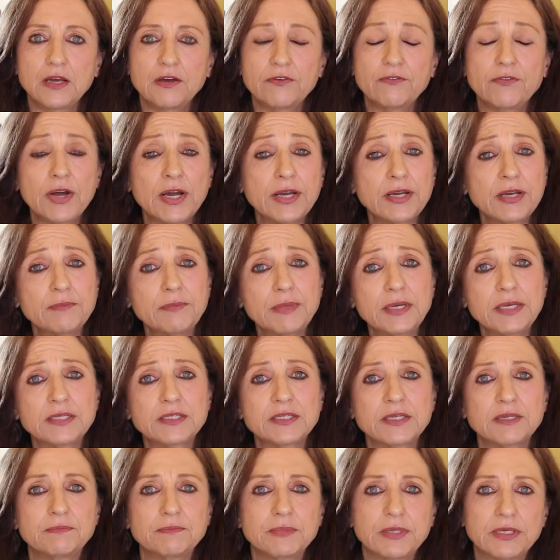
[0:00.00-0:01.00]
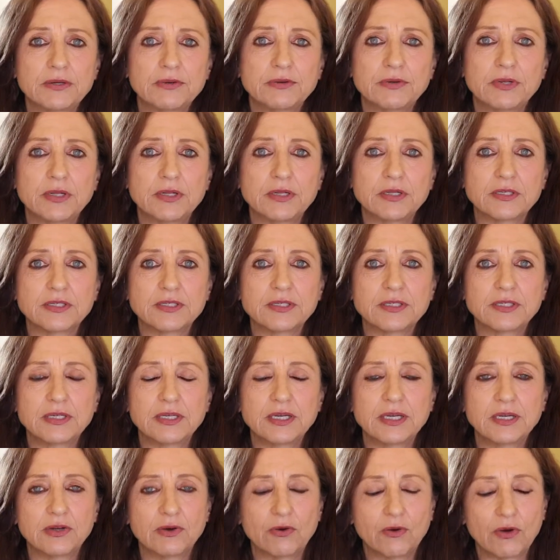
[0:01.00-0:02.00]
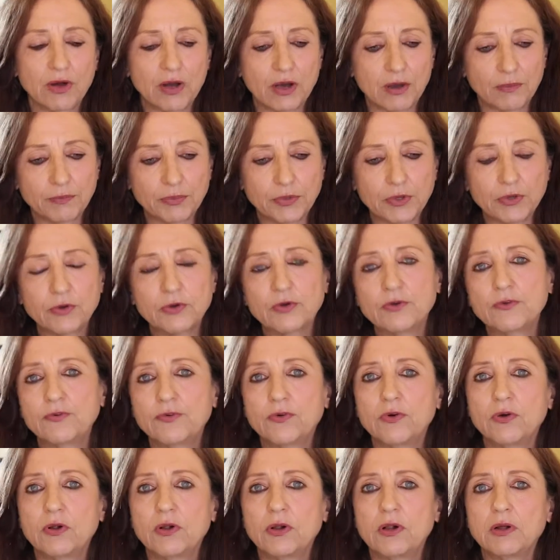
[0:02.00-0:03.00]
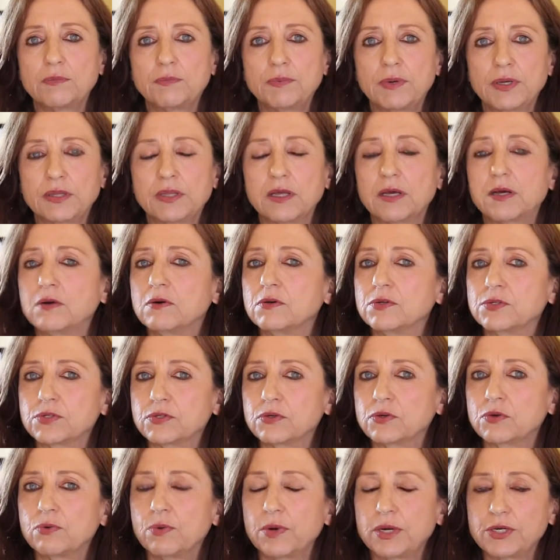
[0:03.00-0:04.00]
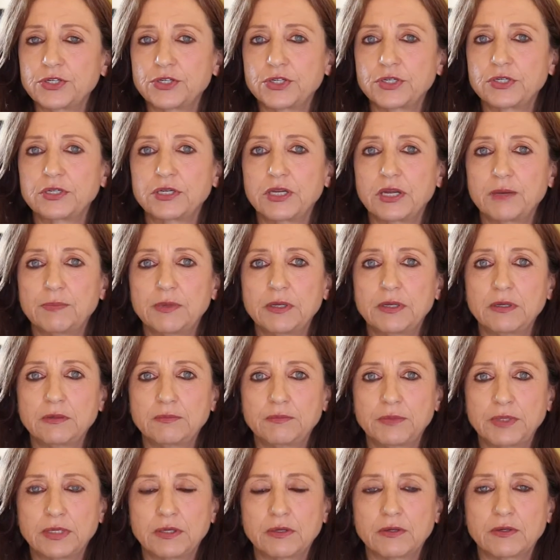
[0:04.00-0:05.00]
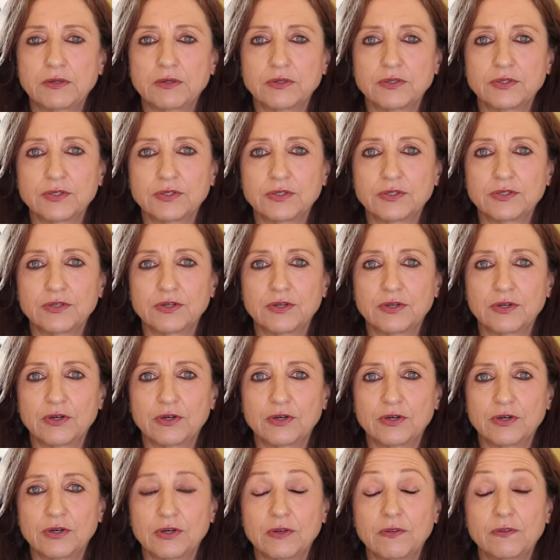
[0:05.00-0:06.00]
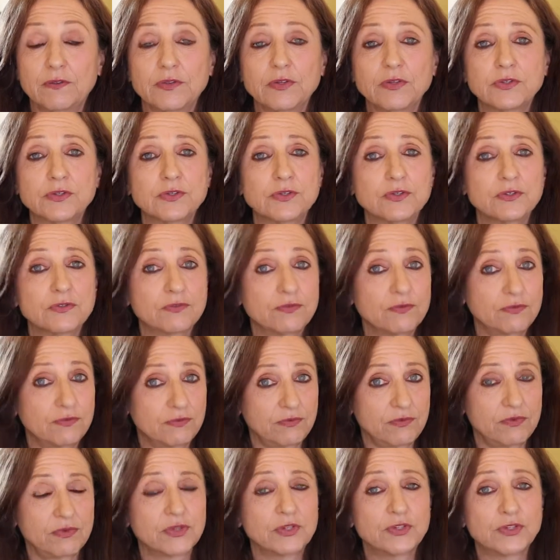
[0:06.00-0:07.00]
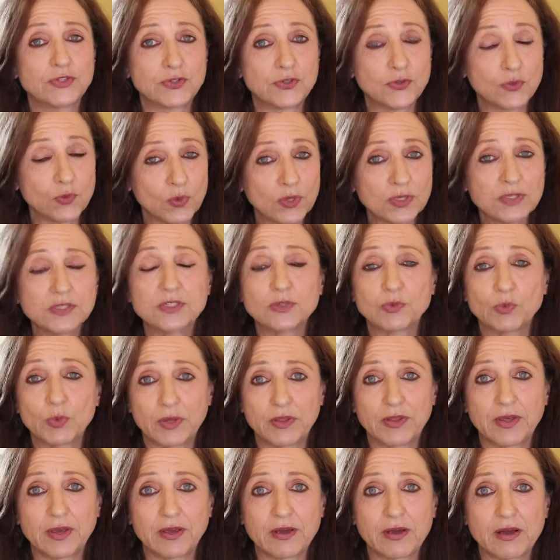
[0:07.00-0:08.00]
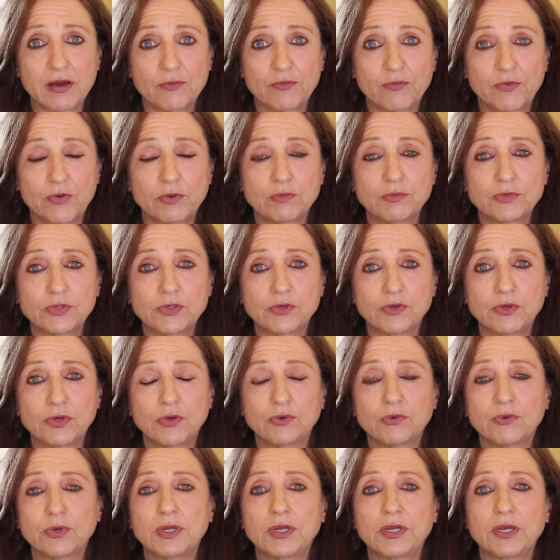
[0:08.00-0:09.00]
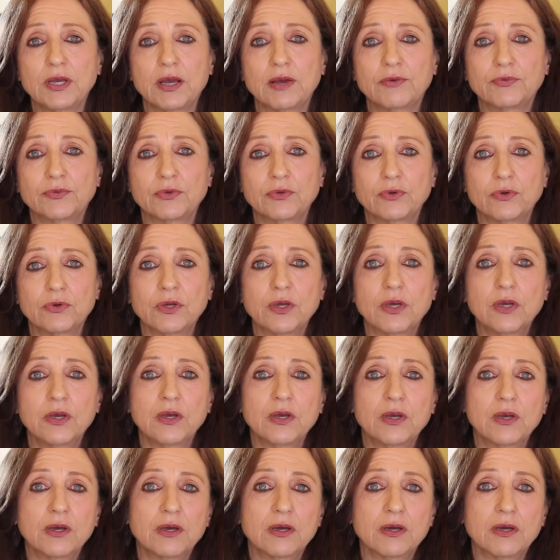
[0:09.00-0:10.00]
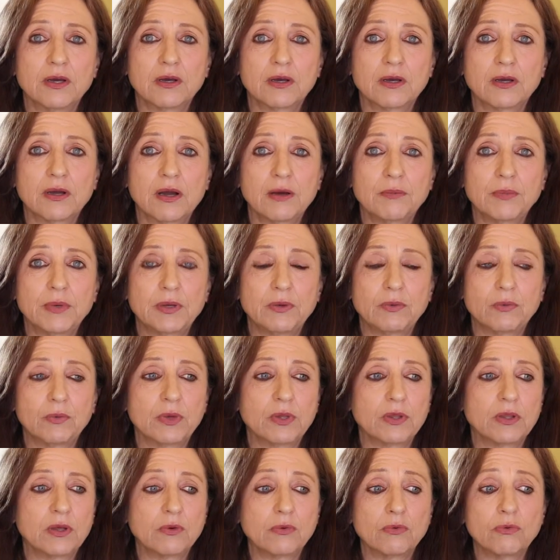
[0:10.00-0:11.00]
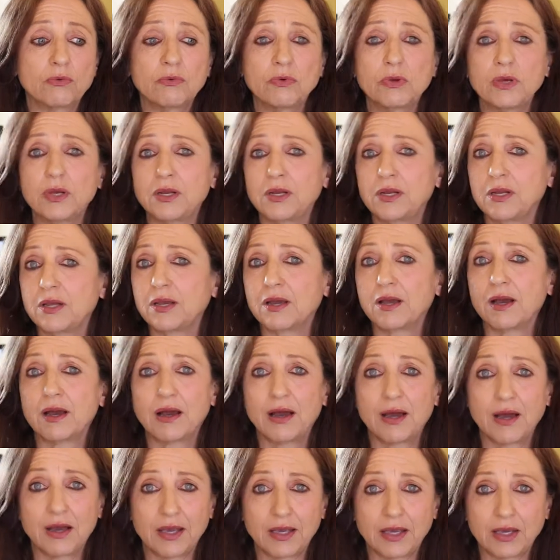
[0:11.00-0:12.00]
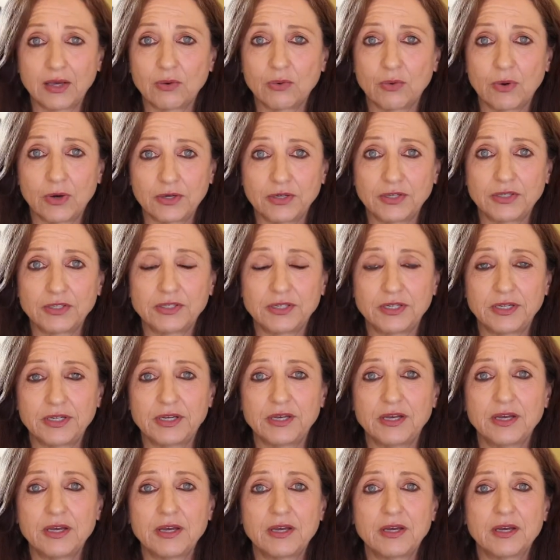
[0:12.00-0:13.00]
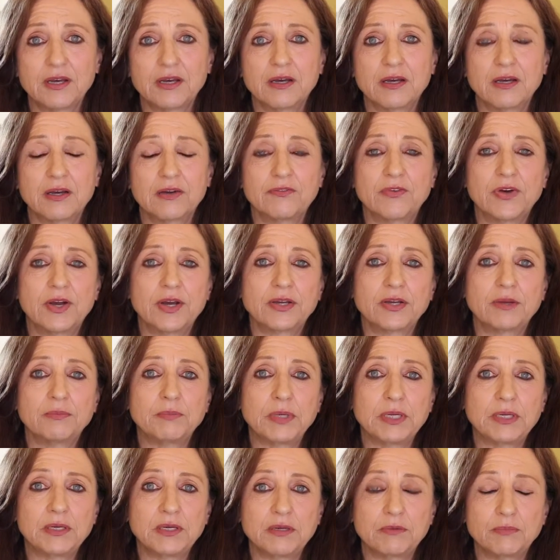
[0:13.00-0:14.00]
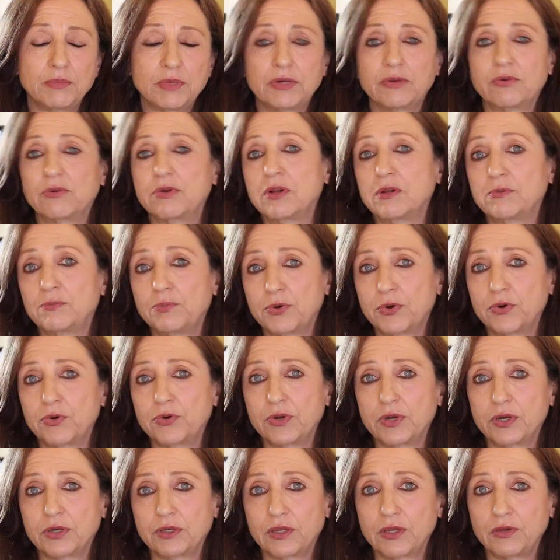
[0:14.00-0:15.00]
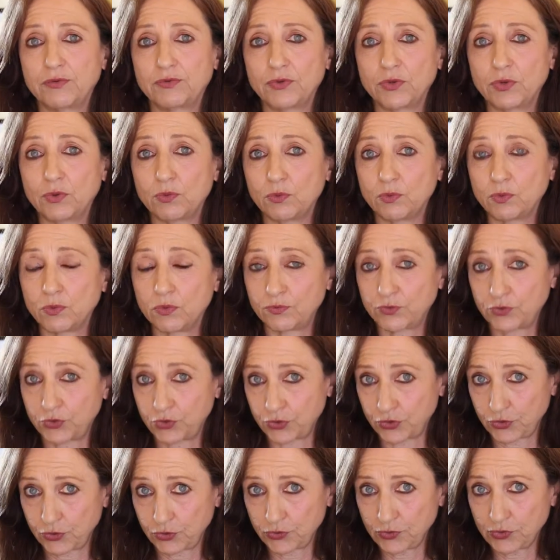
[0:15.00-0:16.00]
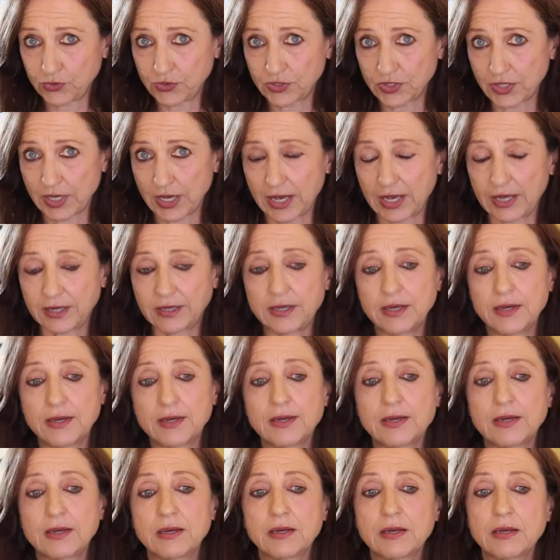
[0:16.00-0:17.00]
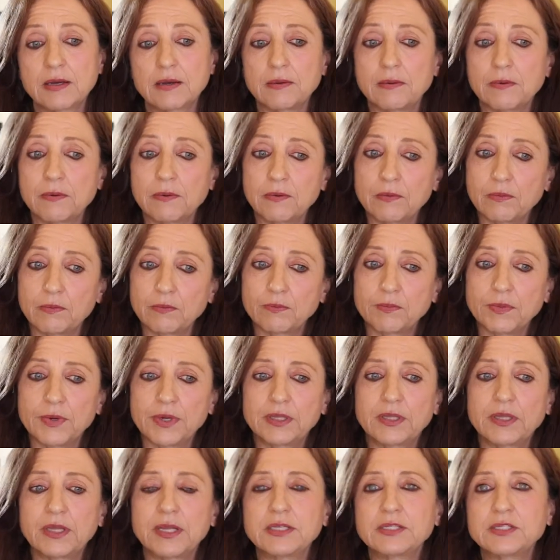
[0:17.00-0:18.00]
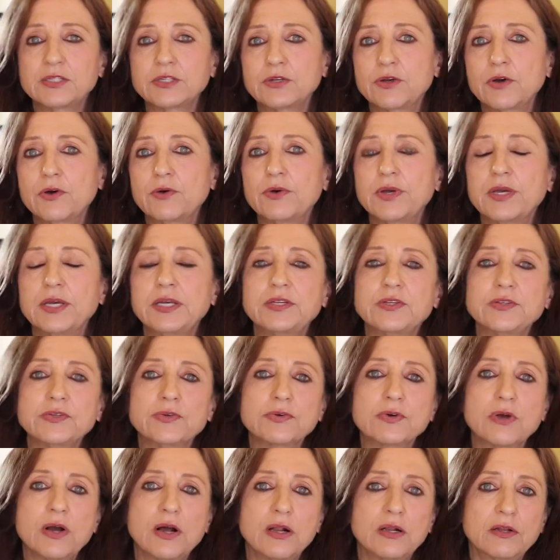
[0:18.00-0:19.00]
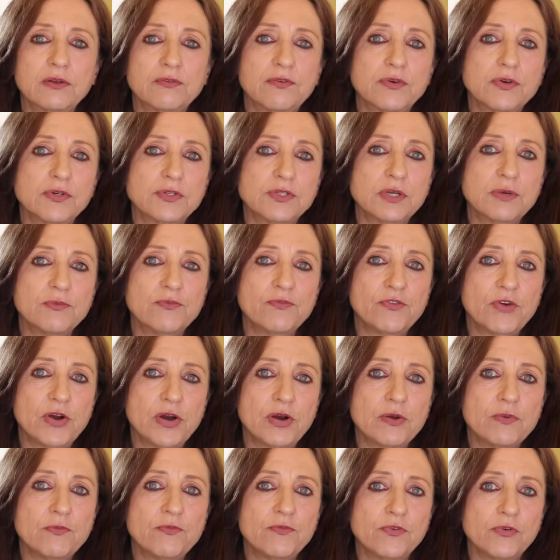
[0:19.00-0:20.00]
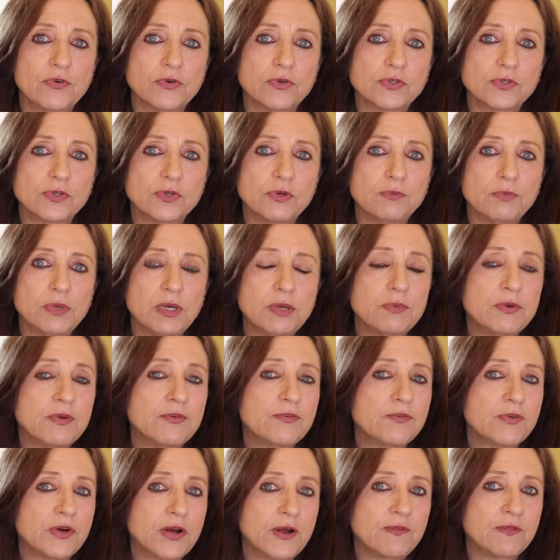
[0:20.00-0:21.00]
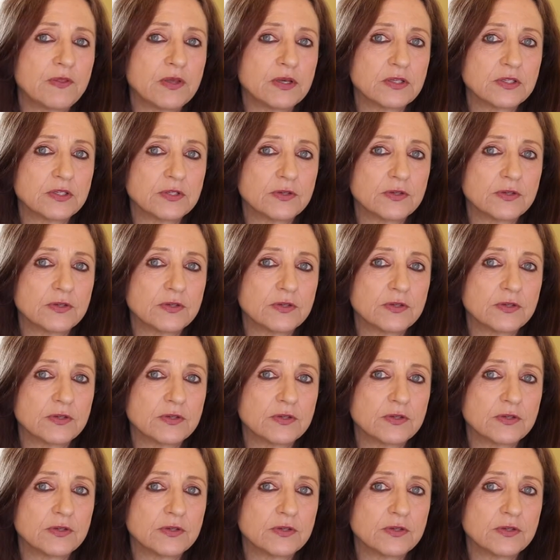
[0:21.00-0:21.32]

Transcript: Vitamins and minerals, you know, are beautiful, but they're also questionable because uh, this the source where they come from. So you really have to uh, come in with a really high quality uh, vitamin and mineral product if you choose that. But let's go into calc and ferrum You maybe find that